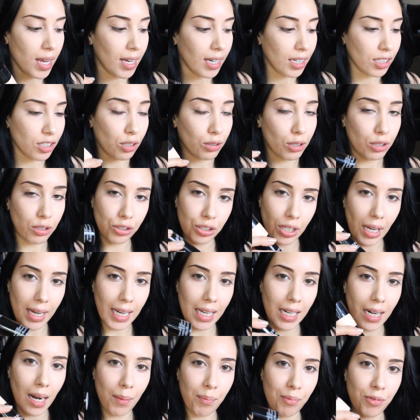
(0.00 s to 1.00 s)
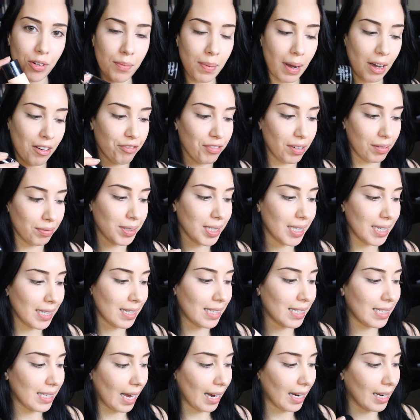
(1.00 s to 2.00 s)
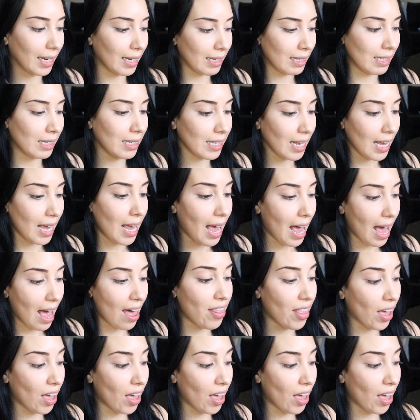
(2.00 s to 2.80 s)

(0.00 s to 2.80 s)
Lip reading: So you shake it up for about 15 seconds,